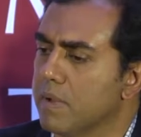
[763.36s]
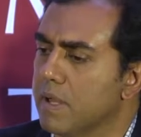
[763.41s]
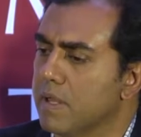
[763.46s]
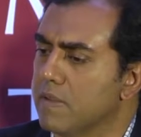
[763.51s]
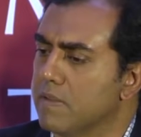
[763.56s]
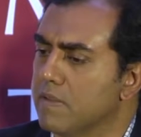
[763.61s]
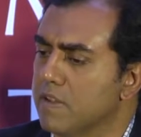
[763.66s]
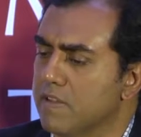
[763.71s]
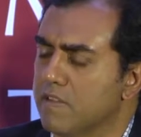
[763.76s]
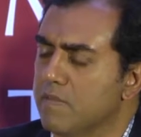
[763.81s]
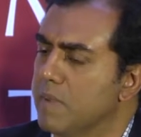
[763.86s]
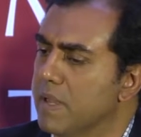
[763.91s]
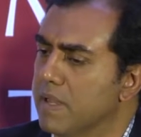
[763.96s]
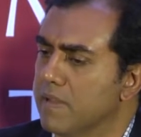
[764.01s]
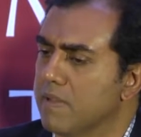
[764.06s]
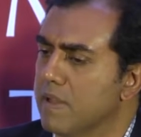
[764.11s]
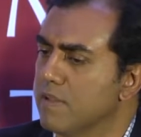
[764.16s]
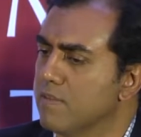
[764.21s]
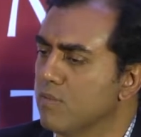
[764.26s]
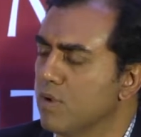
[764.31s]
it just
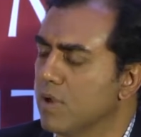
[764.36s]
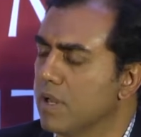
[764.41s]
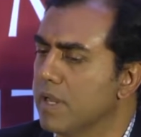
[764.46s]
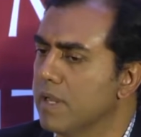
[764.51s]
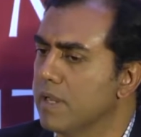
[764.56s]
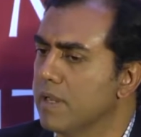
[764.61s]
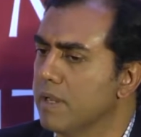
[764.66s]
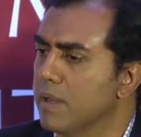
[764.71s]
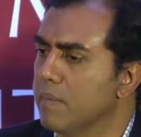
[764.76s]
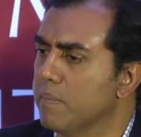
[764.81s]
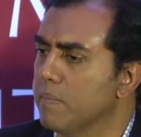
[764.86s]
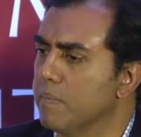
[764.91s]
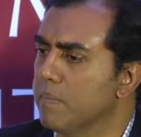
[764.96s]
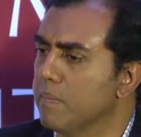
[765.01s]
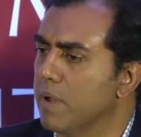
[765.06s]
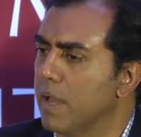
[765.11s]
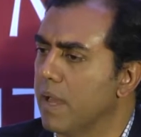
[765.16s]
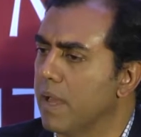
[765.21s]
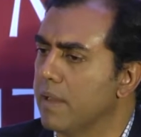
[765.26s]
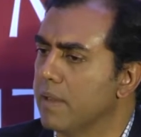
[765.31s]
makes sense to clean it up,
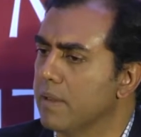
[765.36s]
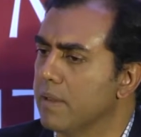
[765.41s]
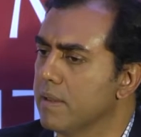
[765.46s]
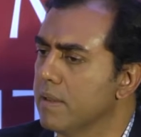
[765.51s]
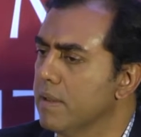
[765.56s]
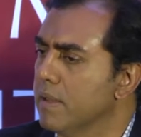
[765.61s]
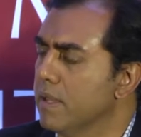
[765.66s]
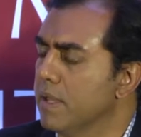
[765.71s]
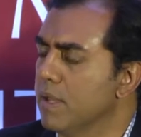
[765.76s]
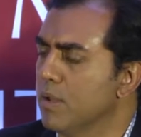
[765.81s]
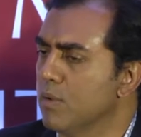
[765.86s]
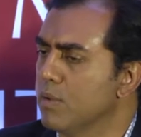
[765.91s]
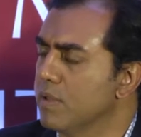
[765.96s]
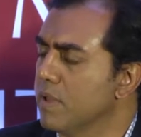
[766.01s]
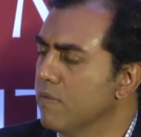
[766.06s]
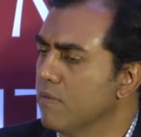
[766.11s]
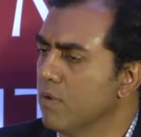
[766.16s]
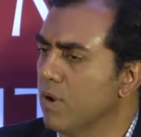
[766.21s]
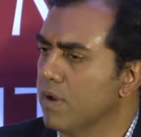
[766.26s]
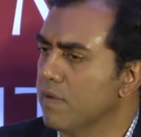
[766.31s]
and
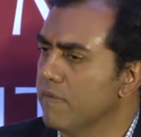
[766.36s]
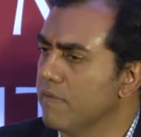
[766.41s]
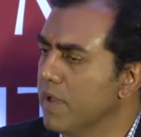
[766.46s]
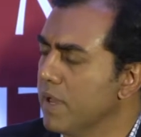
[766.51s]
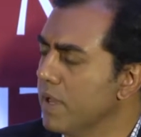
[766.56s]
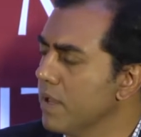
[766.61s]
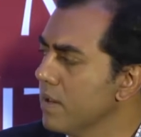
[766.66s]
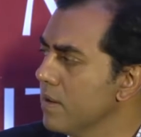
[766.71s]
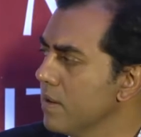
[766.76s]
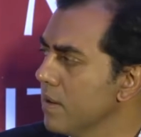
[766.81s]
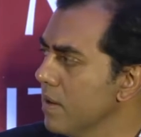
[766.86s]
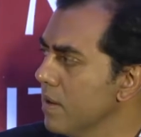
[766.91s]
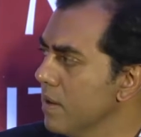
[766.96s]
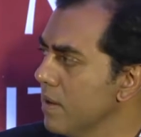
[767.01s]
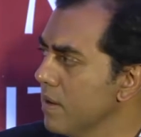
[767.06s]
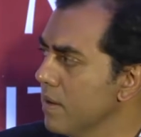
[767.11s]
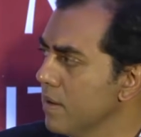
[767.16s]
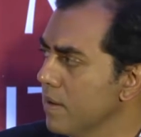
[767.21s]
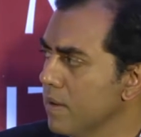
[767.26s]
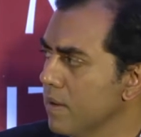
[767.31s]
they've got a fair
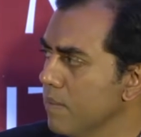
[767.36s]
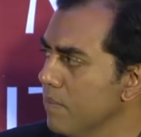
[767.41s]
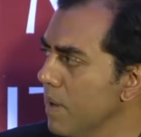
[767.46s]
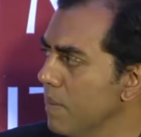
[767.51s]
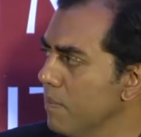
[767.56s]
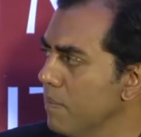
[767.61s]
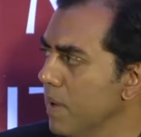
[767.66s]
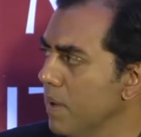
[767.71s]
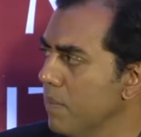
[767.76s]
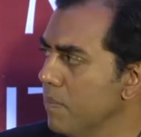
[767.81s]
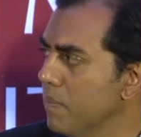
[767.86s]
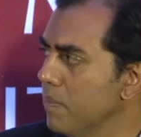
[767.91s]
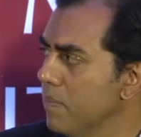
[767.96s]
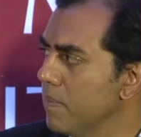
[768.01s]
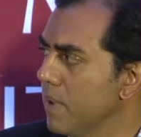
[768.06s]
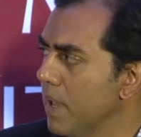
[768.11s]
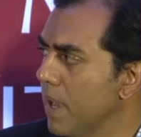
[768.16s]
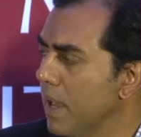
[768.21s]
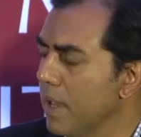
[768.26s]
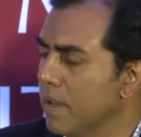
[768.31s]
bump up,
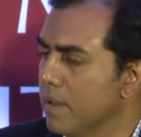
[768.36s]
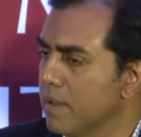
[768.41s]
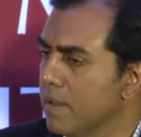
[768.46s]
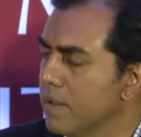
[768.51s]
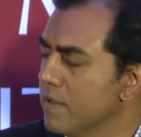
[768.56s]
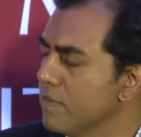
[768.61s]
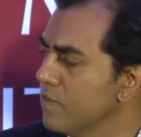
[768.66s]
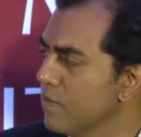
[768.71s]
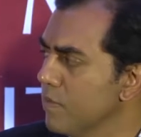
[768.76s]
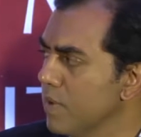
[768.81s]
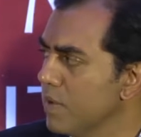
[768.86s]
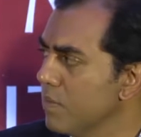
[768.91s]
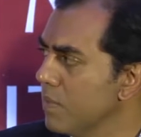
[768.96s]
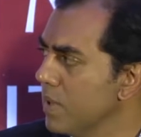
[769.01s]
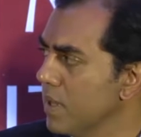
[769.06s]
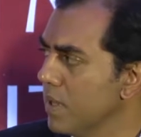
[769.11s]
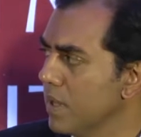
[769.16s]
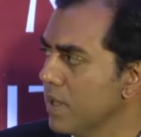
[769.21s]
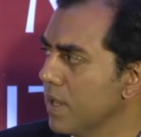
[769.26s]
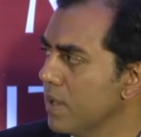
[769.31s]
and it's
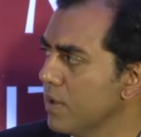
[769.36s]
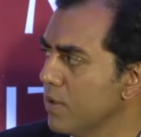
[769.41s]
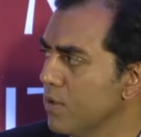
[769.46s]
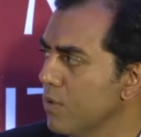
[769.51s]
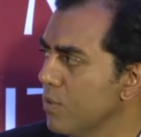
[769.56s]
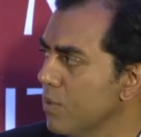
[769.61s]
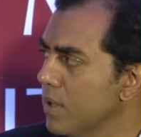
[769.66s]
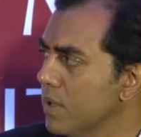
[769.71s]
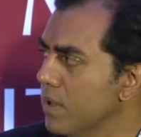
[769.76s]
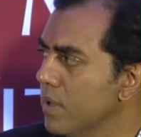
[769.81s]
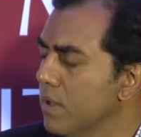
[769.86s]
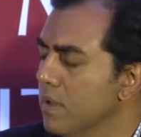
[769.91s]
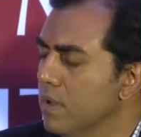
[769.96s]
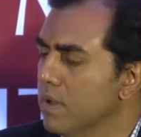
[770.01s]
win-win, and then you do it.